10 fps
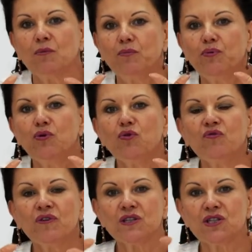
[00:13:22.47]

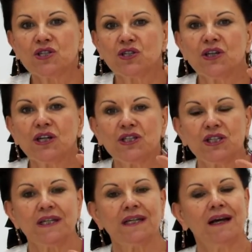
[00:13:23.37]
proven
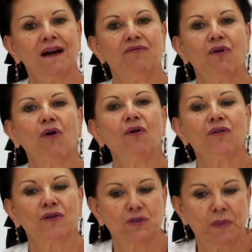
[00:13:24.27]
synergy of all
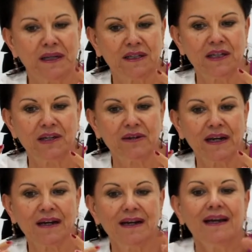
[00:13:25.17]
those bacteria,